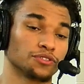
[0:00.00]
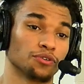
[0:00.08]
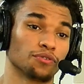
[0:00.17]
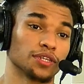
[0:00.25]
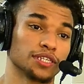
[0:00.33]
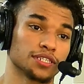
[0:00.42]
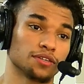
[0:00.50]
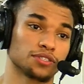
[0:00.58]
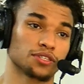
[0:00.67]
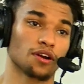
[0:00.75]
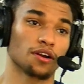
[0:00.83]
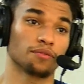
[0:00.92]
a really slow
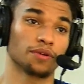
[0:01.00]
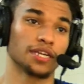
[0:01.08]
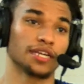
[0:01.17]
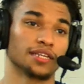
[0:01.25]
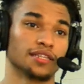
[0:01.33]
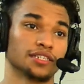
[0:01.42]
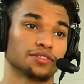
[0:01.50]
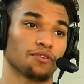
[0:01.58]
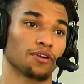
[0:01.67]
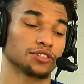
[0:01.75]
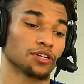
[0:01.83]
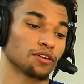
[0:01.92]
start, and we needed this
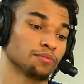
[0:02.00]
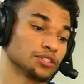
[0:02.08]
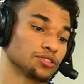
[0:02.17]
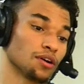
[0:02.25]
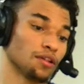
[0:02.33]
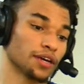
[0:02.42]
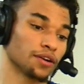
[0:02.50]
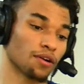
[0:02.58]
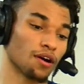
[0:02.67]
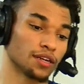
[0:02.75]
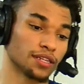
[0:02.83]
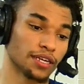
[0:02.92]
for a tournament draw later
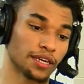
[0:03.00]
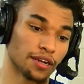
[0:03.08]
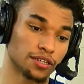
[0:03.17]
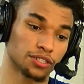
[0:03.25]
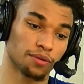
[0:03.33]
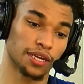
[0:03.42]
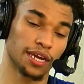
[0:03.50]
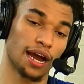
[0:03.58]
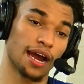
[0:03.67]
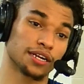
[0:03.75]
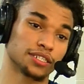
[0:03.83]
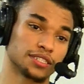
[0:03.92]
on in the year so we can get
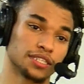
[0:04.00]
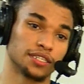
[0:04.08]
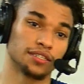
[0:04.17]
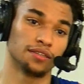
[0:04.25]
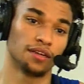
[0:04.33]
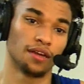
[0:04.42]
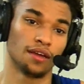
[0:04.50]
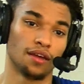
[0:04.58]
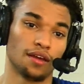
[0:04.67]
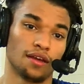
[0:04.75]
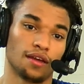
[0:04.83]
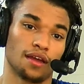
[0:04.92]
higher seed.
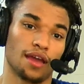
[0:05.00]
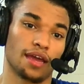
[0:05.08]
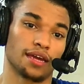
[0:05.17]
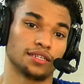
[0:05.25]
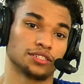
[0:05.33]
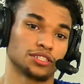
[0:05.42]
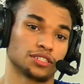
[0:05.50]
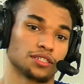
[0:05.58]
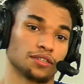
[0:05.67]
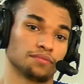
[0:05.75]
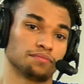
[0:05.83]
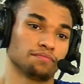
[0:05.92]
And it's just
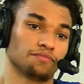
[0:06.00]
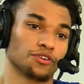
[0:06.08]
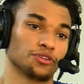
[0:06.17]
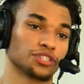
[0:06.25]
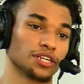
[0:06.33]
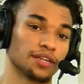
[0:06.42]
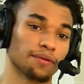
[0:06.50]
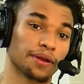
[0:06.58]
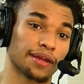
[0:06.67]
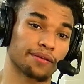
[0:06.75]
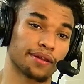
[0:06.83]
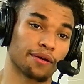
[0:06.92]
the feels good
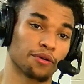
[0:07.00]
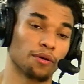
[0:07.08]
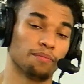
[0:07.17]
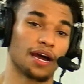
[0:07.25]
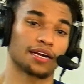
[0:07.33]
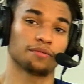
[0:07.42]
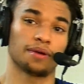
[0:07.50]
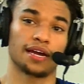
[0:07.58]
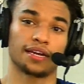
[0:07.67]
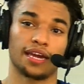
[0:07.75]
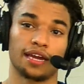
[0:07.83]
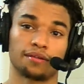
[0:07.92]
that we went
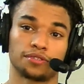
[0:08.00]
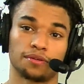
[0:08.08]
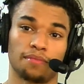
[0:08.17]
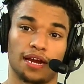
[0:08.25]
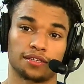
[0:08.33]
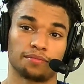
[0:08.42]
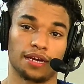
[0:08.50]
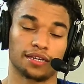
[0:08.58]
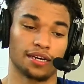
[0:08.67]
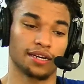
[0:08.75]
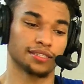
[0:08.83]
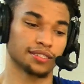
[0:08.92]
back-to-back games and back-to-back -back
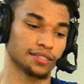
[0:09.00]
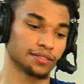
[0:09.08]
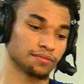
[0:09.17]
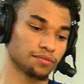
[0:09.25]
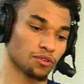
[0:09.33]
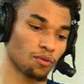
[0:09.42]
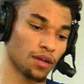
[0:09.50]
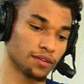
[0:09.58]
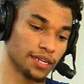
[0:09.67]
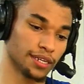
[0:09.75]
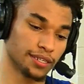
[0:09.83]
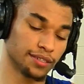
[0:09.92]
nights, and well
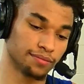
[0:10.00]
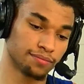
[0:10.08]
needed.